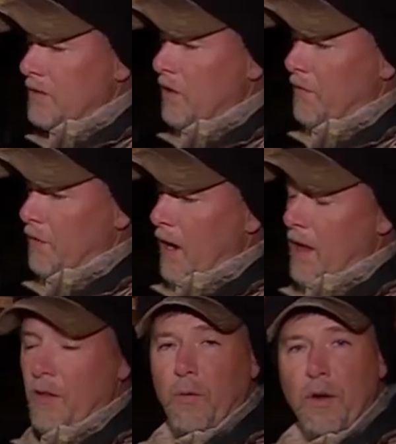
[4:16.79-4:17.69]
So if you're out in
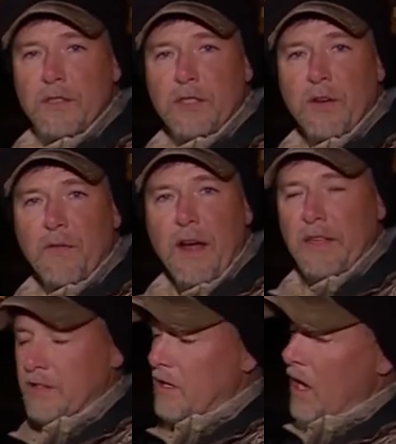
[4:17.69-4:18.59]
the woods and you find a
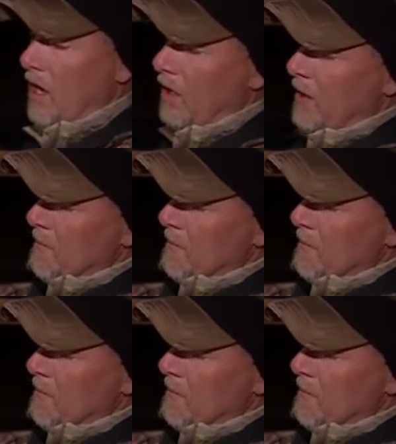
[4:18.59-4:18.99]
skull,